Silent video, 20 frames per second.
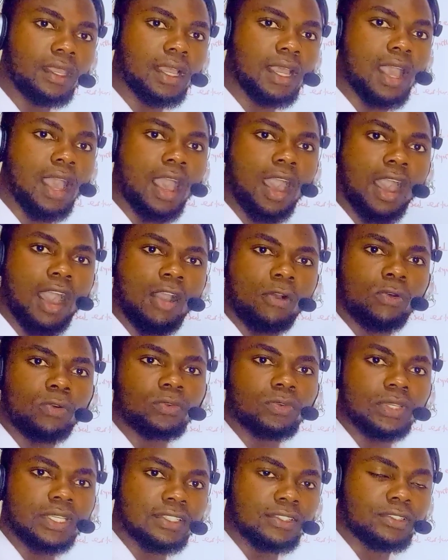
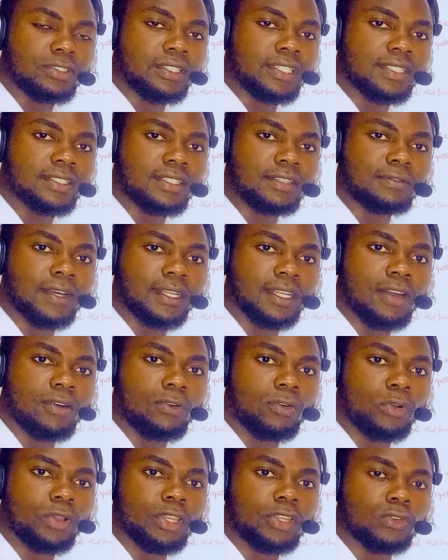How is this liver now
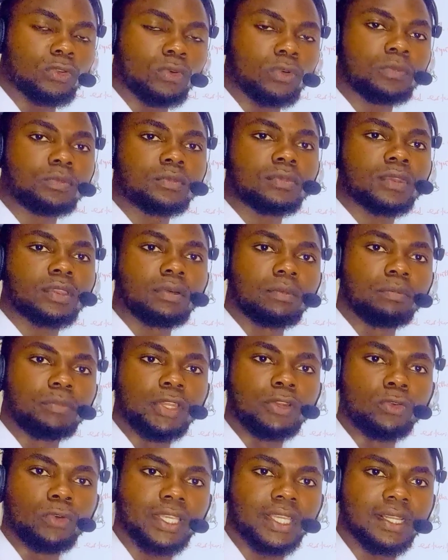going to
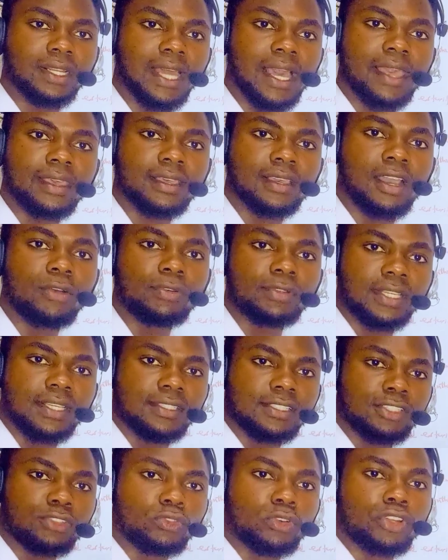be looking like? How is
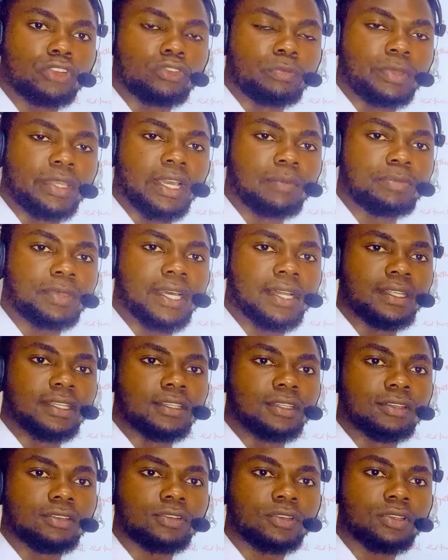it going to be
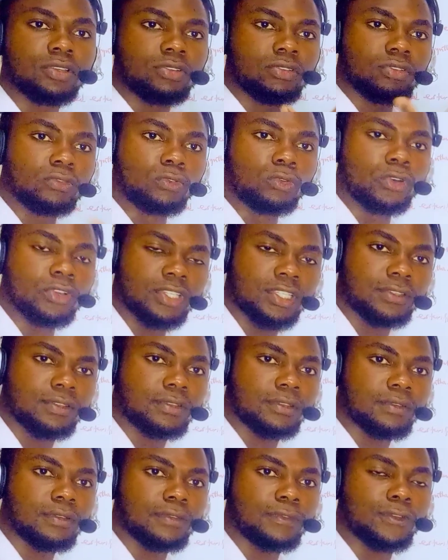appearing? Gross
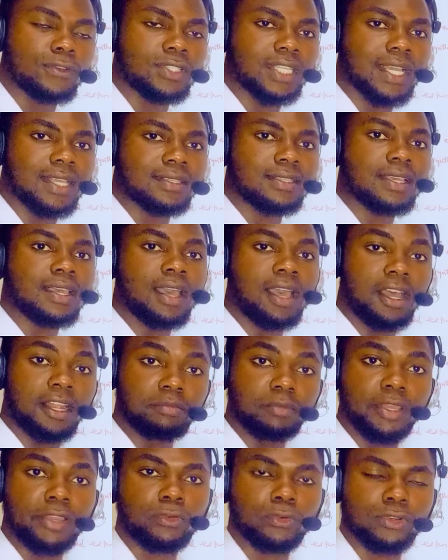features
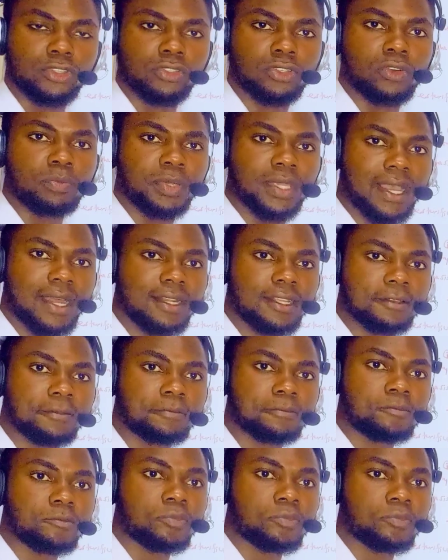and microscopically.